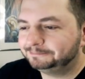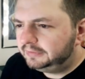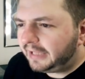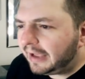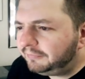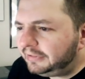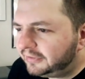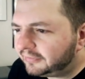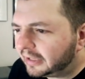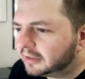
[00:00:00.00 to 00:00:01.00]
Taffy
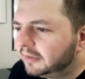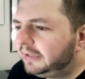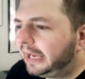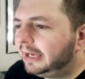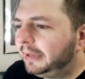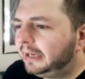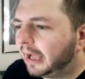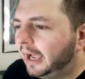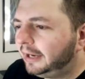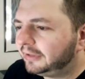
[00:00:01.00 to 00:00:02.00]
says, I love the animated
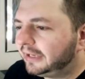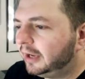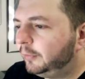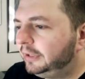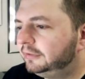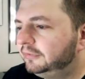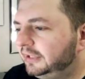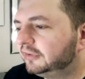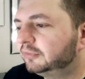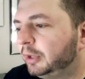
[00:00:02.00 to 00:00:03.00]
eyes. I can't wait to see
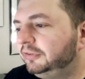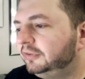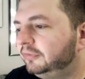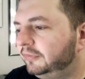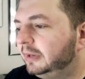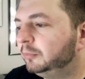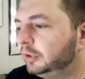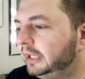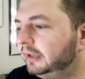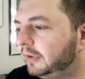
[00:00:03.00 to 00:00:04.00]
expressions Venom will
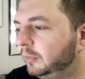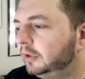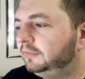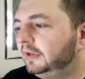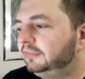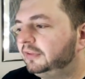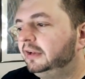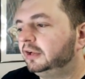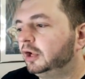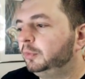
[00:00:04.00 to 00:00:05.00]
give. I wonder if they decide
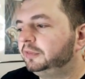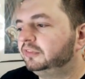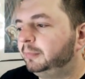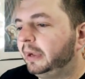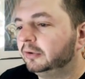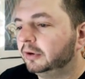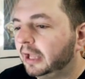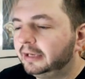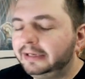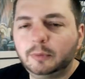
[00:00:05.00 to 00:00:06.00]
to go with the spider or
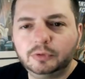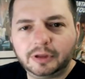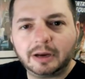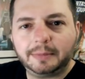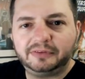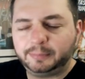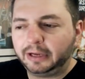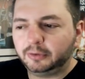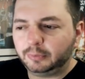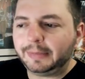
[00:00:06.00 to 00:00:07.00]
not. Yeah, we'll talk about the
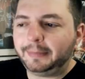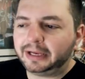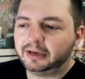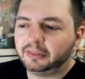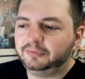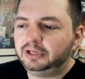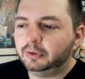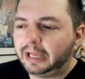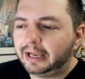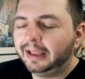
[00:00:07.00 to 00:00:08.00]
spider. We might make another video
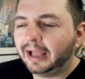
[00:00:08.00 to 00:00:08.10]
on that.